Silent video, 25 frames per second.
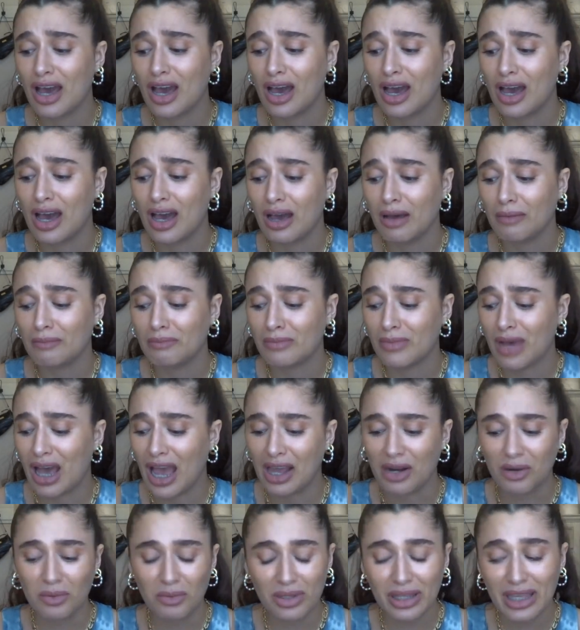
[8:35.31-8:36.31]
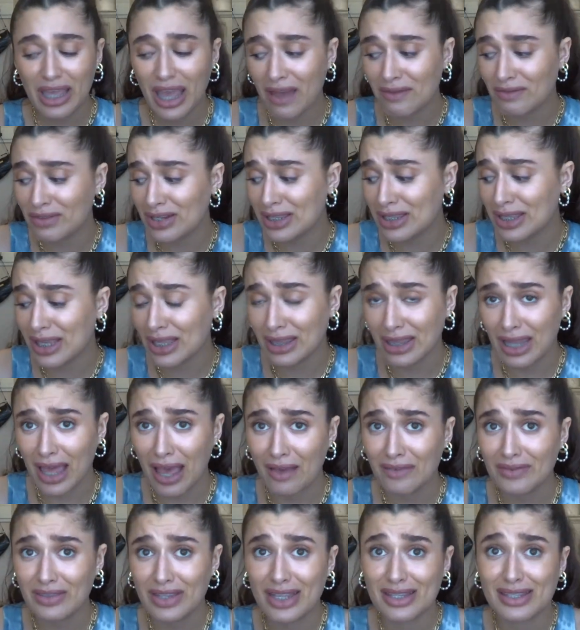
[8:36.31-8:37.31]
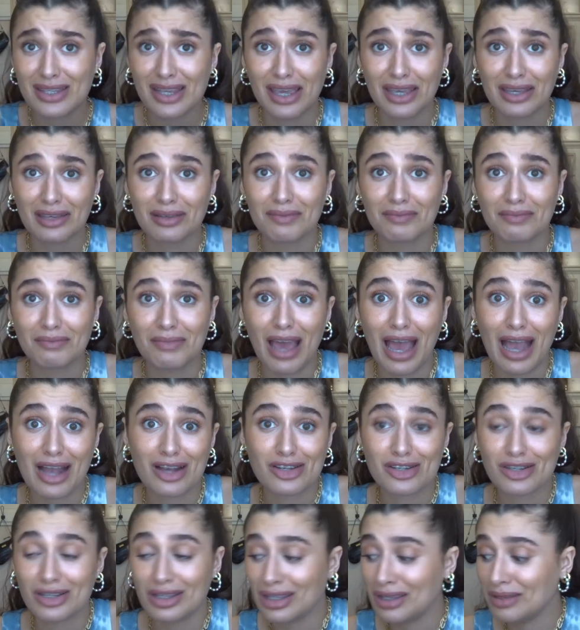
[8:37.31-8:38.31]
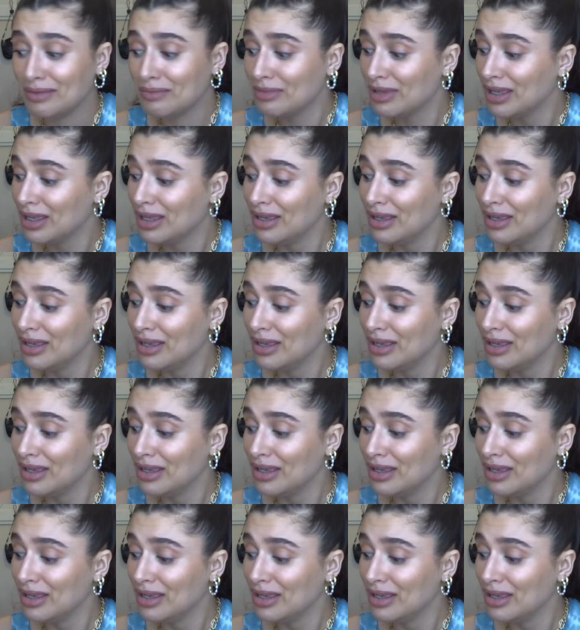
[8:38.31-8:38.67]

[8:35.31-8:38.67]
I don't really have anything left that's like actually